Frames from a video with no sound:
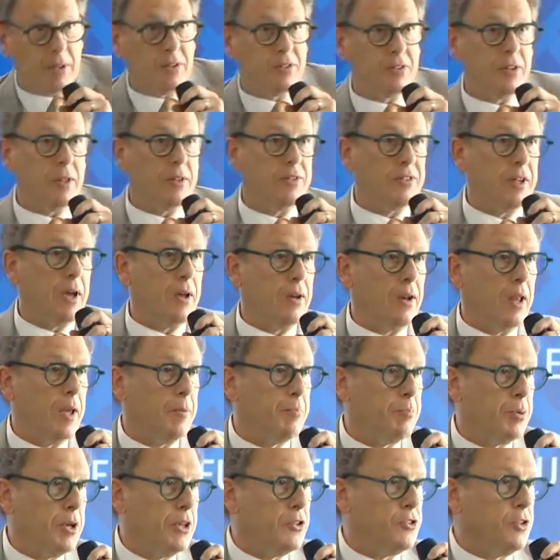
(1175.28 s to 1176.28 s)
sound like
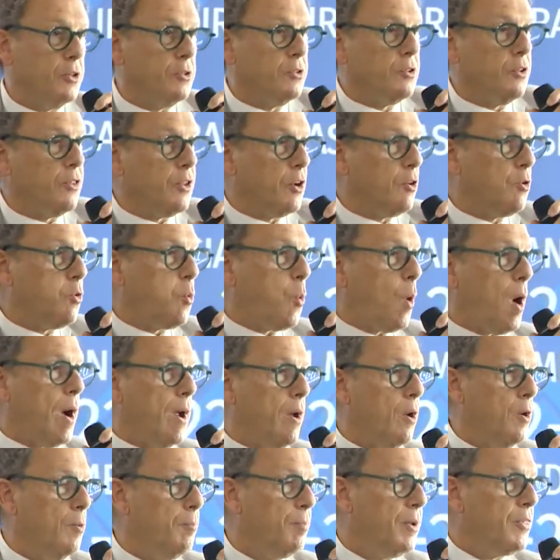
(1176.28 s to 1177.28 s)
preaching to the
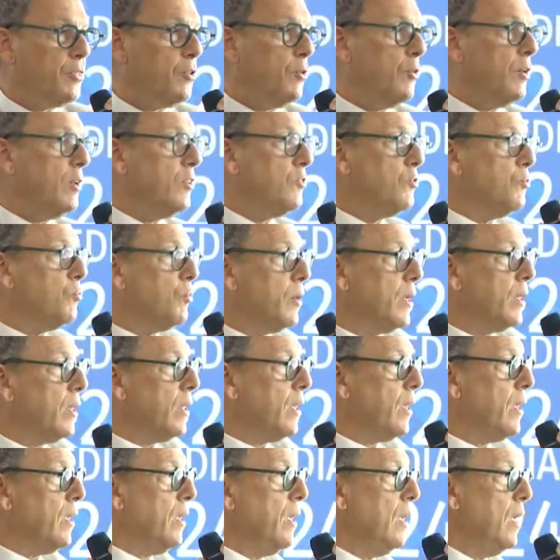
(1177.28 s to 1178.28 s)
choir, but there is
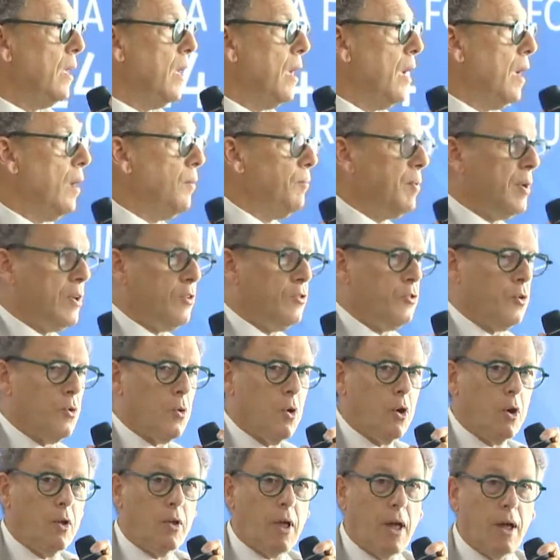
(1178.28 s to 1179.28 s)
really, and because you're
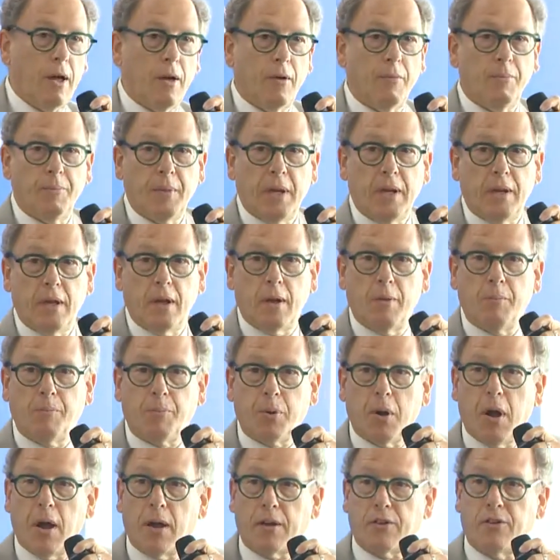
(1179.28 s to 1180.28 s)
all media
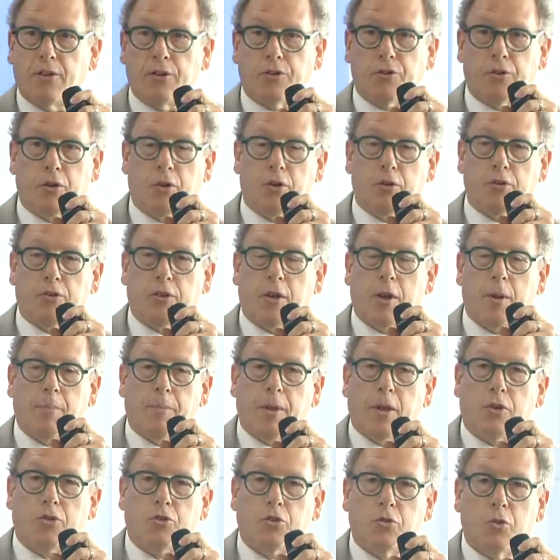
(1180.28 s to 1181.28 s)
practitioners, and I'm
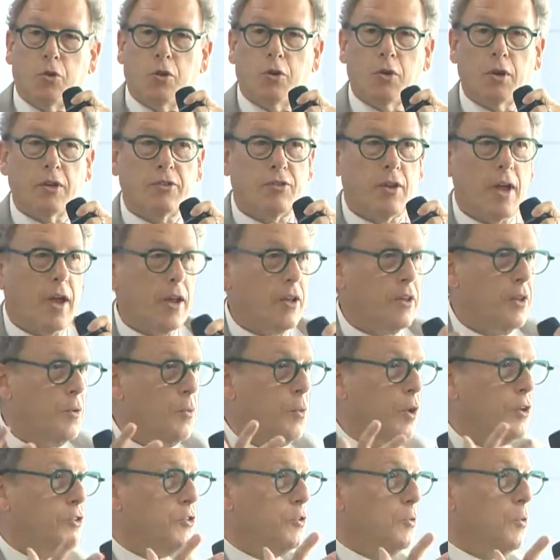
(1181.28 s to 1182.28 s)
not sure exactly
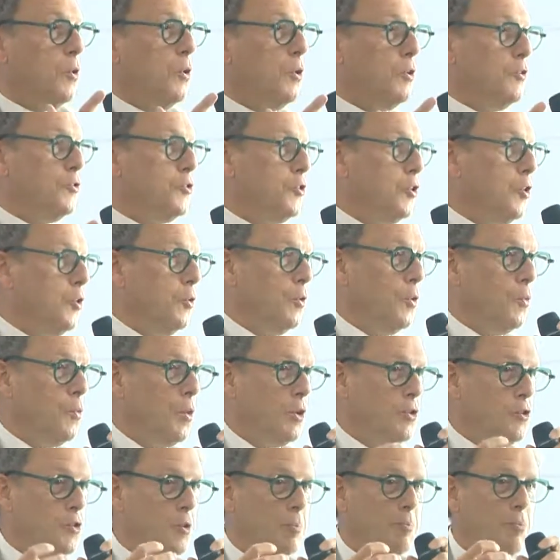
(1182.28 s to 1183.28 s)
what you all do and
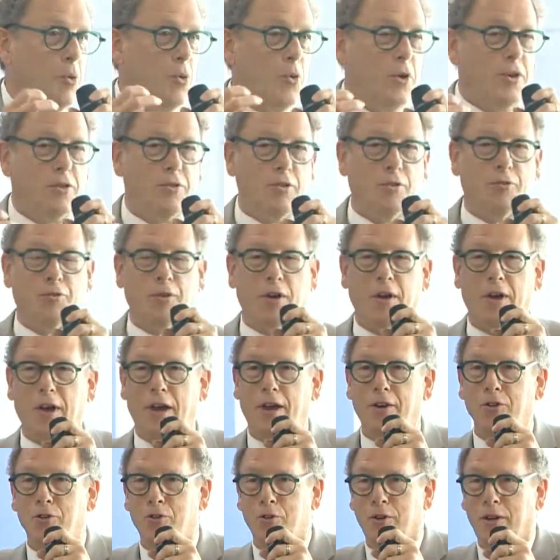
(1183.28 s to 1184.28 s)
what your point of
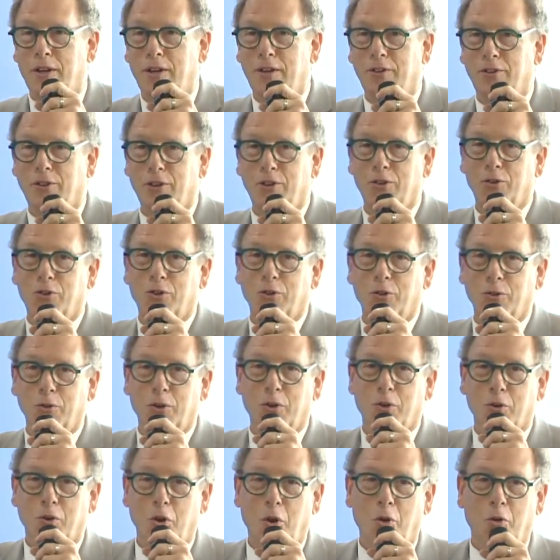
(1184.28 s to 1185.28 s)
entry is into
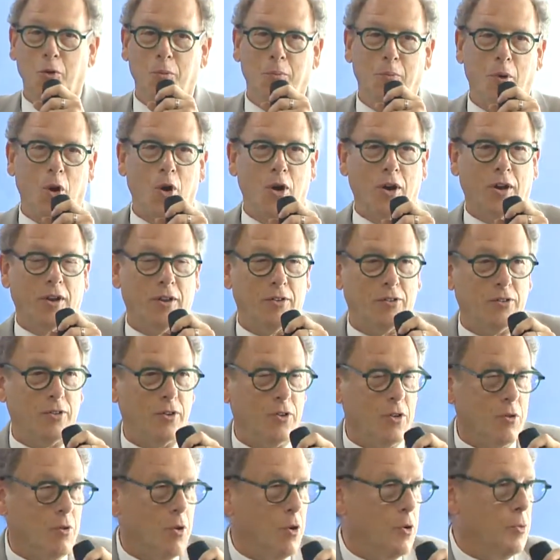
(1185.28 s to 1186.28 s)
your own markets and
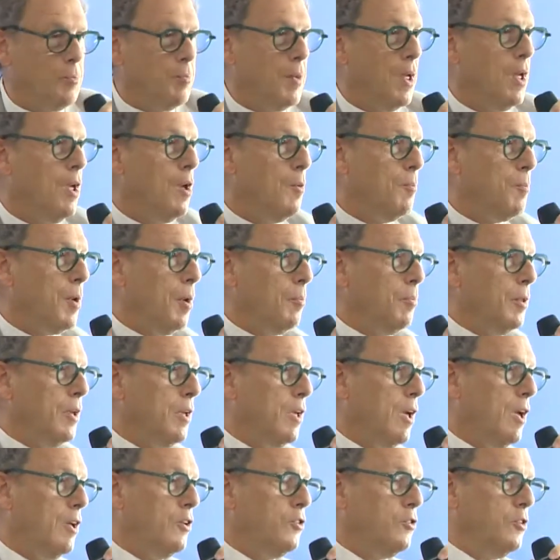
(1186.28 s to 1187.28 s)
your own
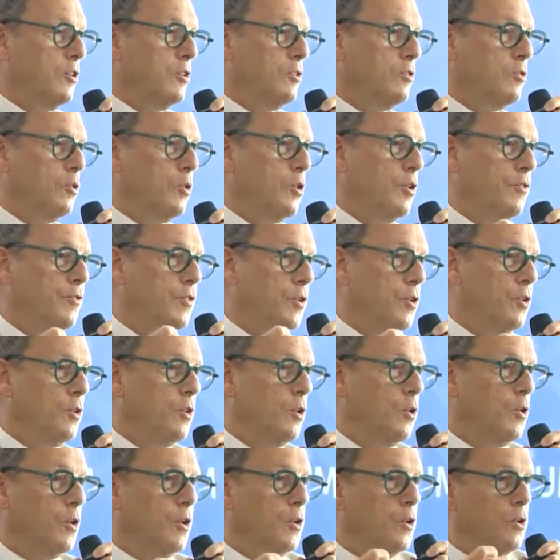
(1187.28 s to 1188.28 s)
publications, or
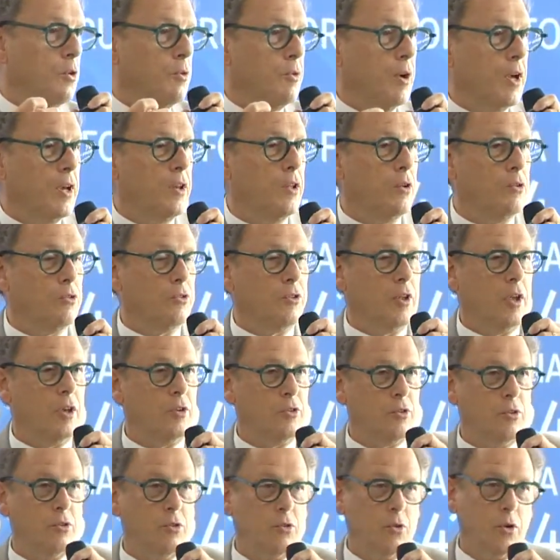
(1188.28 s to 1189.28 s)
your radio
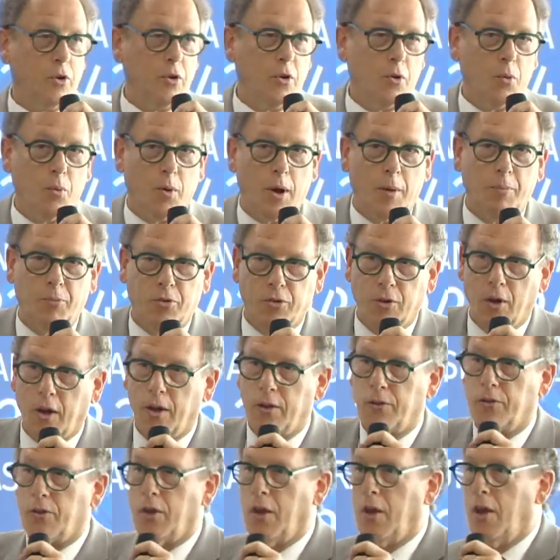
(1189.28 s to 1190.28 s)
stations, or your
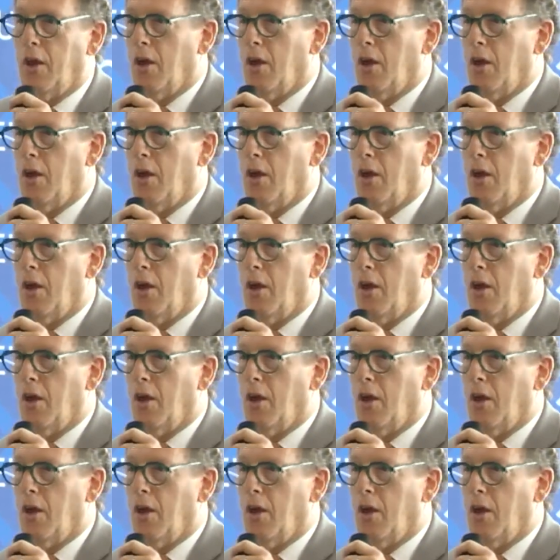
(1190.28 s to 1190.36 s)
websites,